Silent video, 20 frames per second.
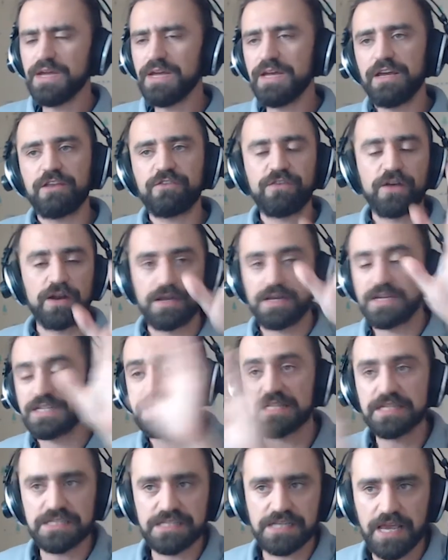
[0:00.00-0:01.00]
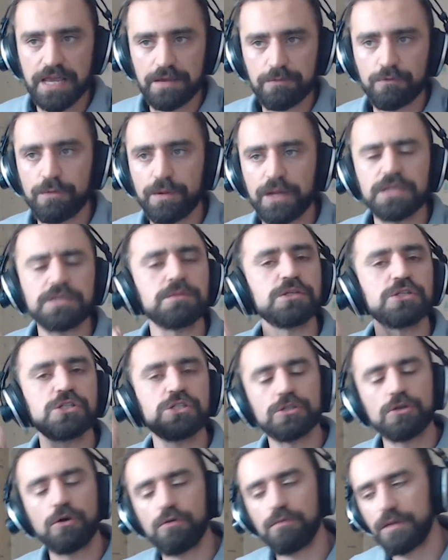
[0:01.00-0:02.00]
It's funny because this game reminds me
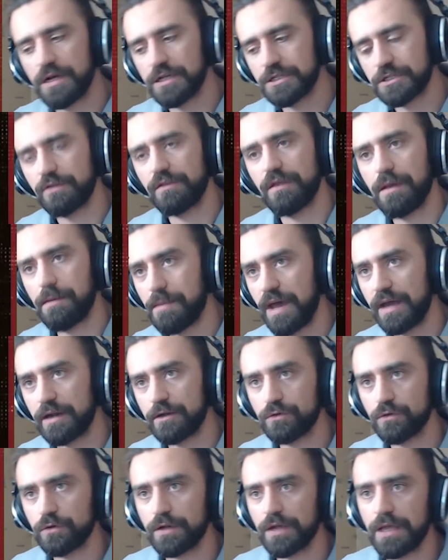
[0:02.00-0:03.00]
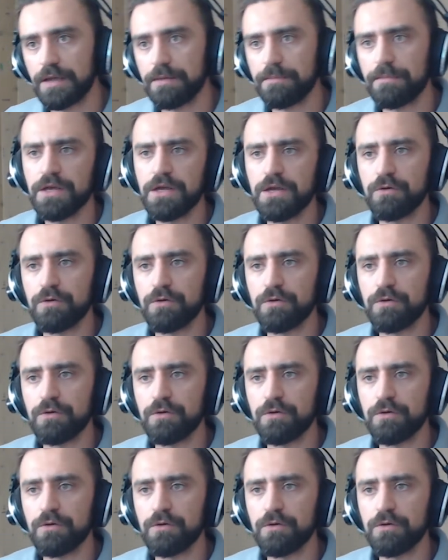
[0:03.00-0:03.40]
so much of that Matador game